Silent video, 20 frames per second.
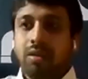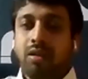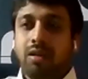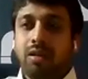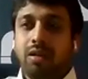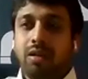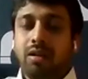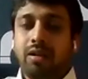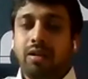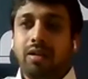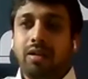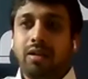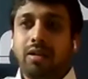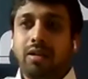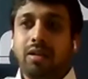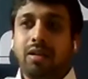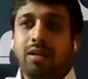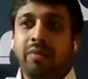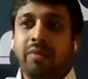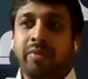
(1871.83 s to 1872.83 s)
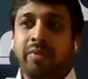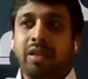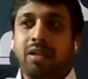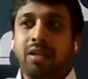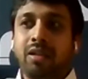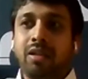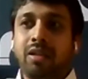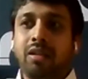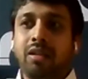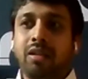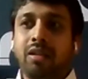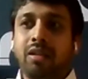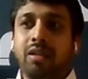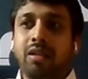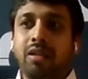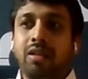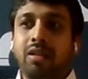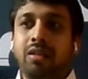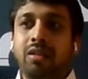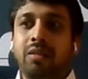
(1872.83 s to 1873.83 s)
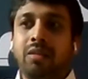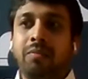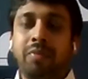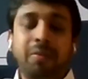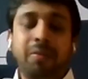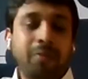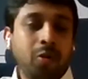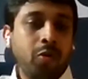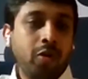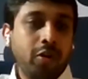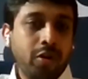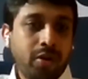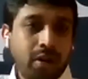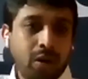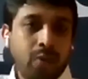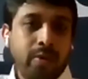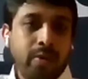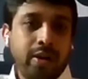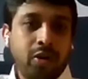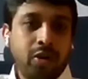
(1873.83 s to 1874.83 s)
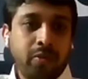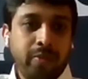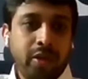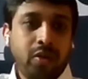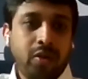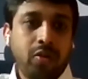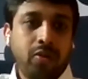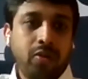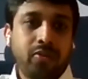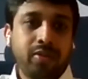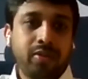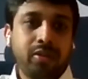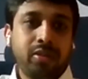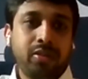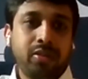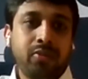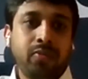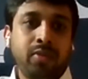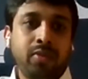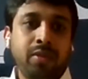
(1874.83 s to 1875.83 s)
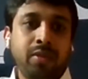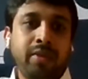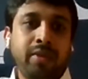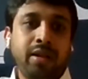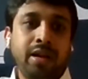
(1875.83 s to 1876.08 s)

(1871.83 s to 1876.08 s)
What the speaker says: the I mean, people who are not required to be in office will